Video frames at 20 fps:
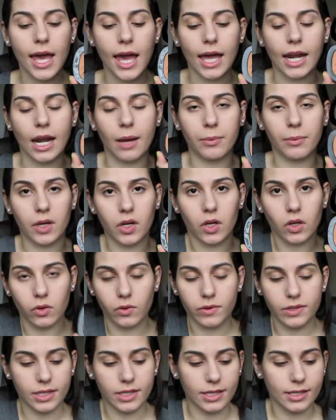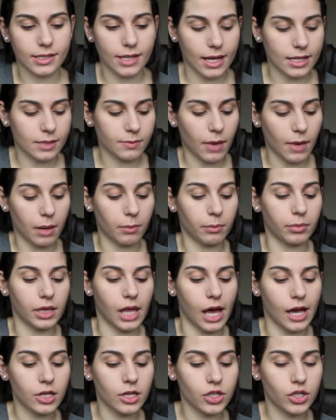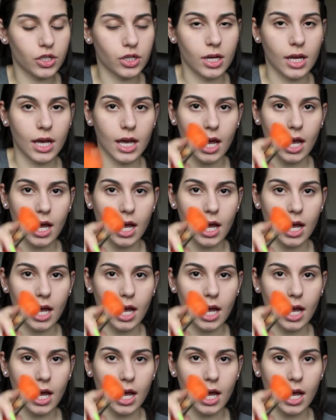and I'm going to use this as my blush.